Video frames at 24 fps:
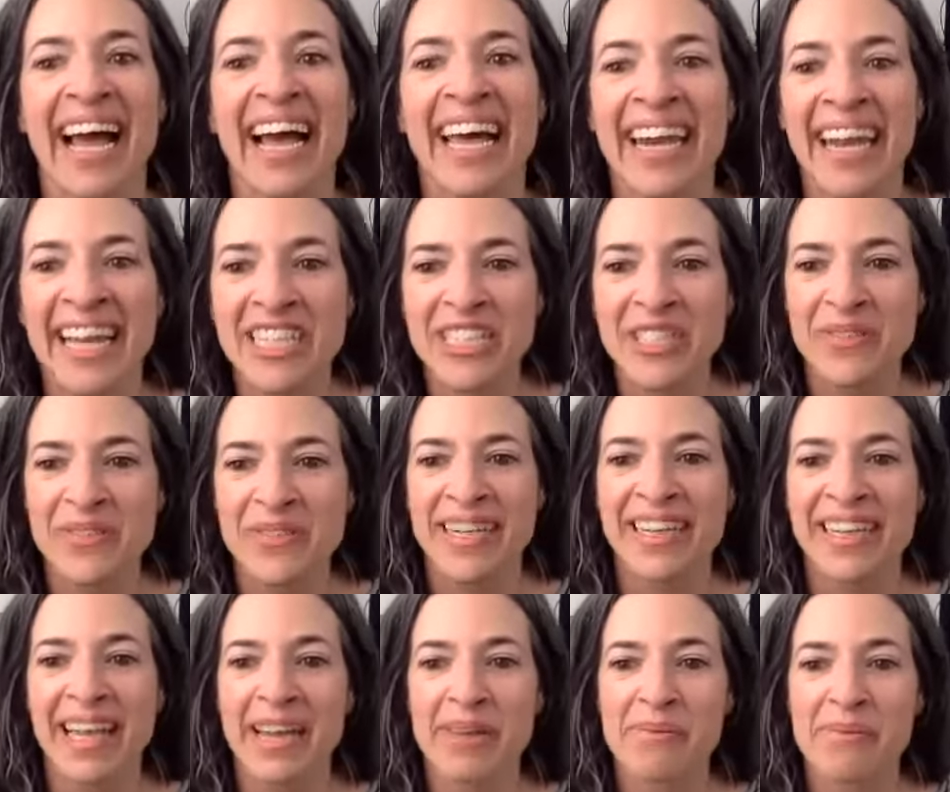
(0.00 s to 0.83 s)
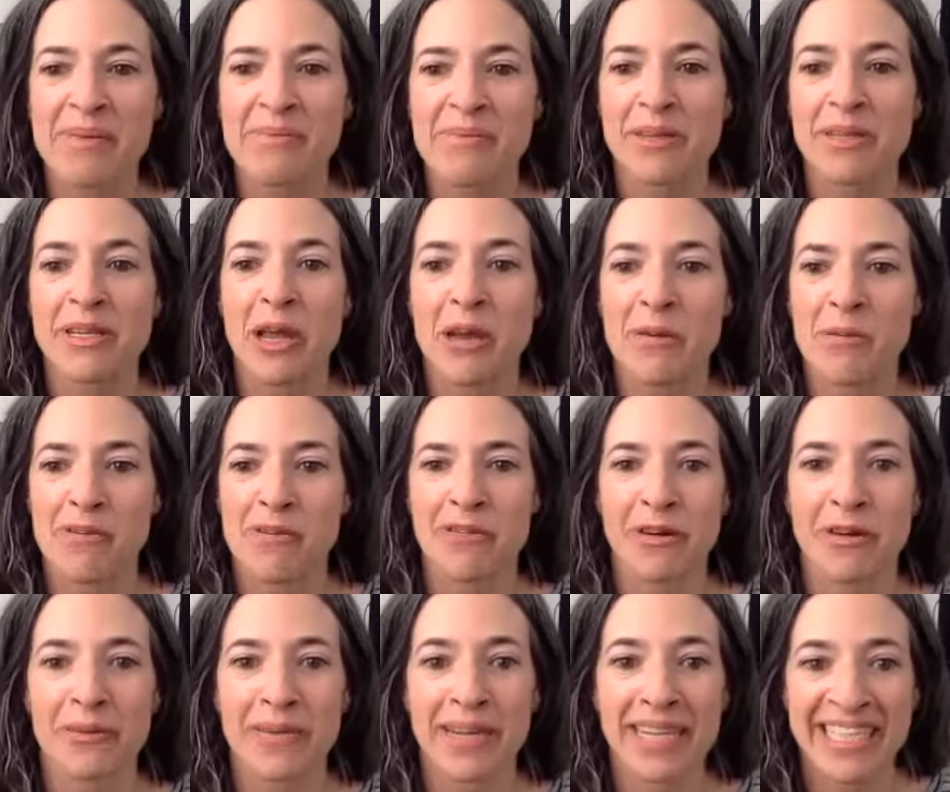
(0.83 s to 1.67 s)
And I just want to let people know
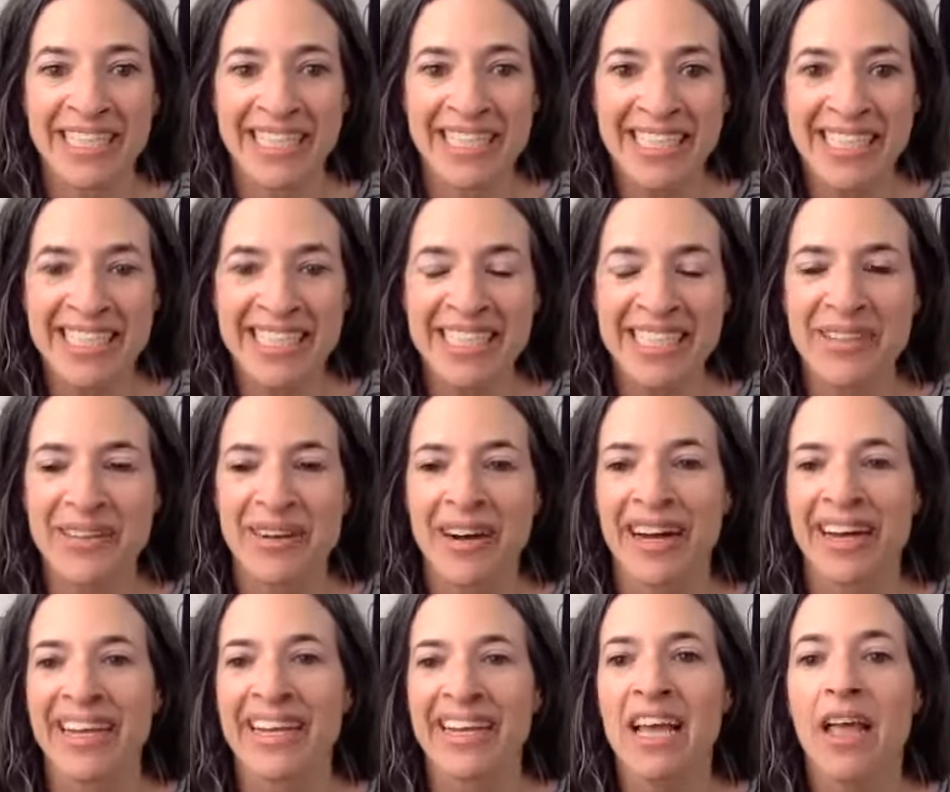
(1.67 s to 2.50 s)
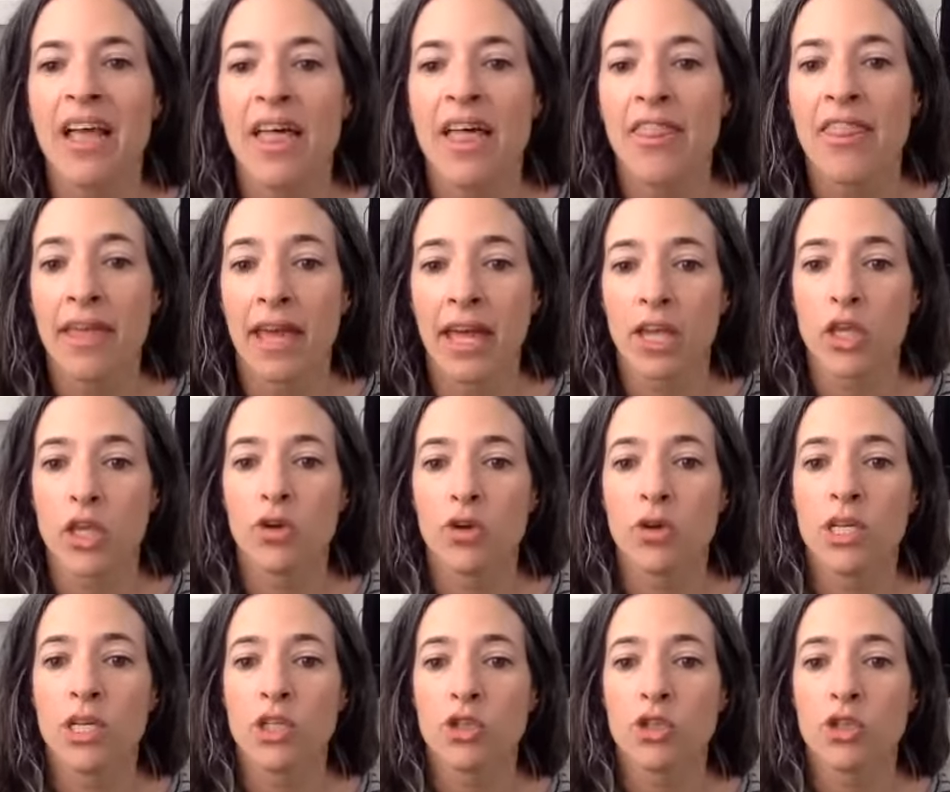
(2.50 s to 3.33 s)
before we continue on that you
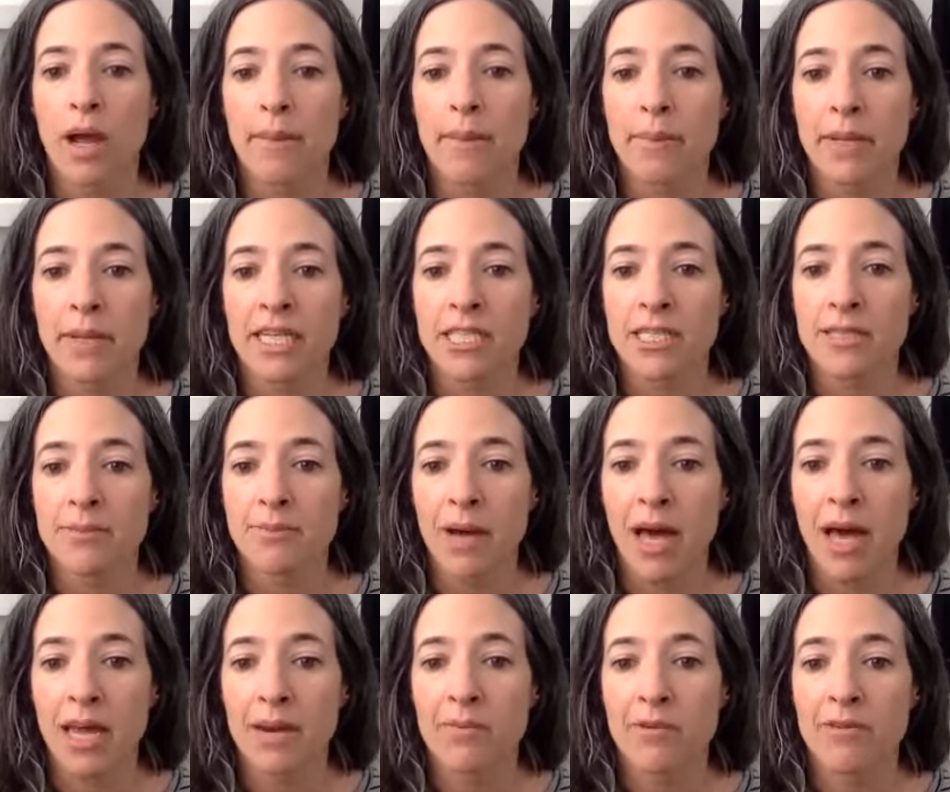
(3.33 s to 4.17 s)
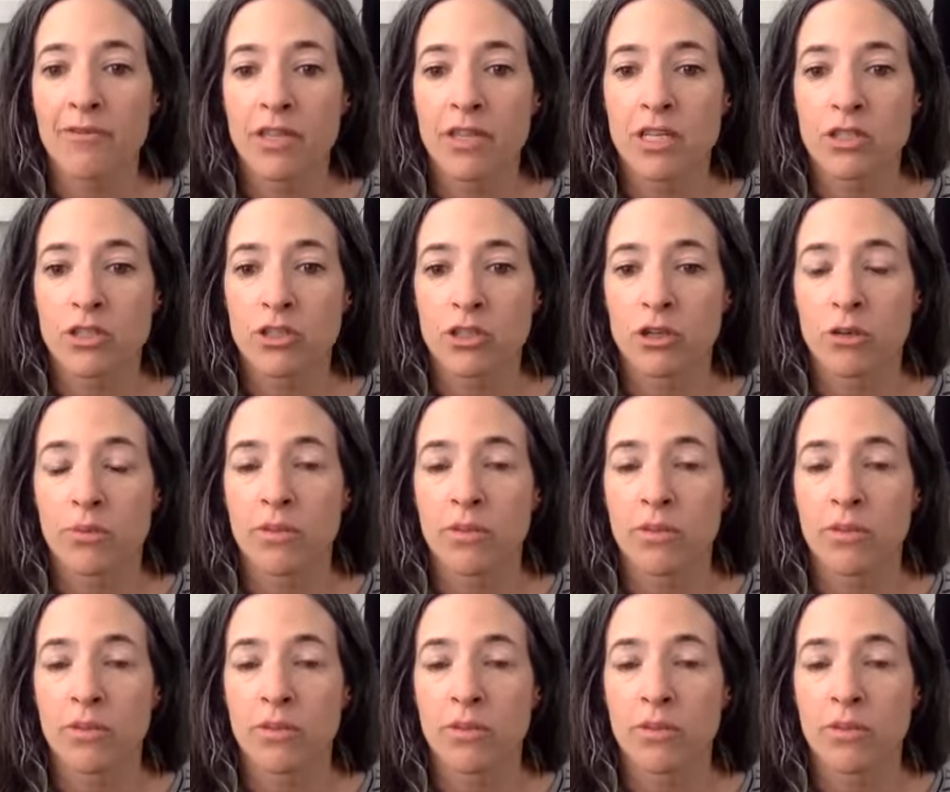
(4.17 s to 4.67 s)
can drop into the bottom of the Zoom.